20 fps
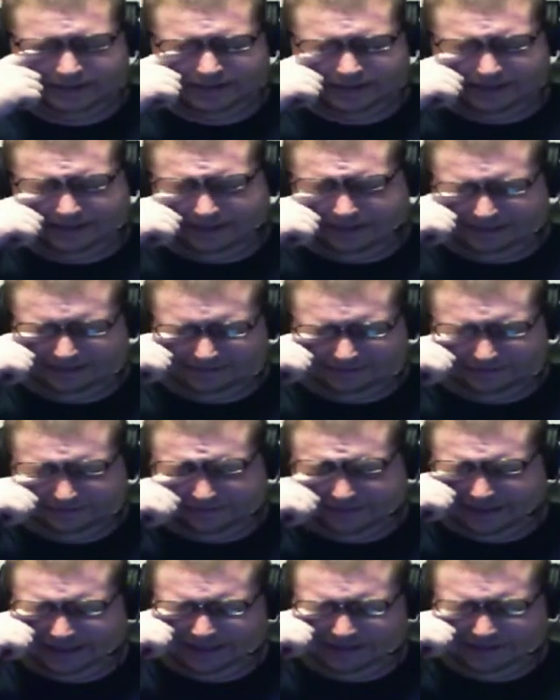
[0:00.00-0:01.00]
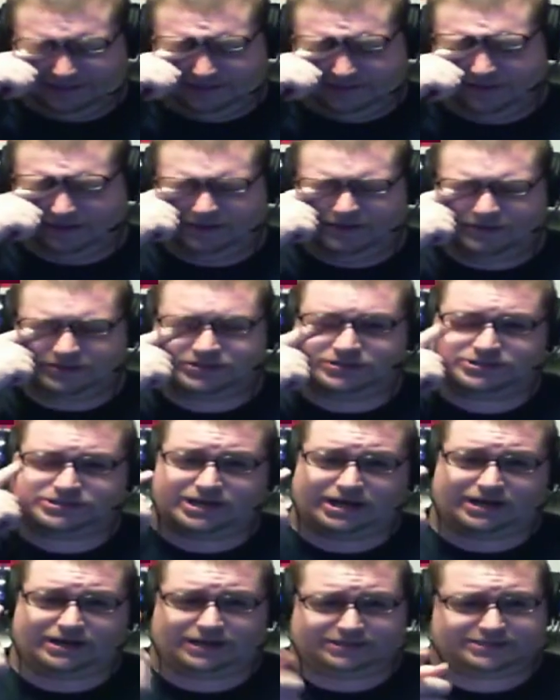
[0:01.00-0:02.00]
The
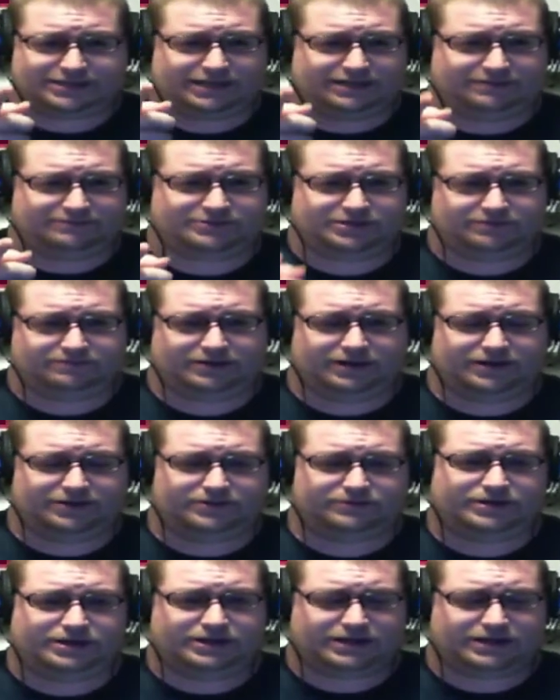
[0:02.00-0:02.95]
shout out to him too, by the way.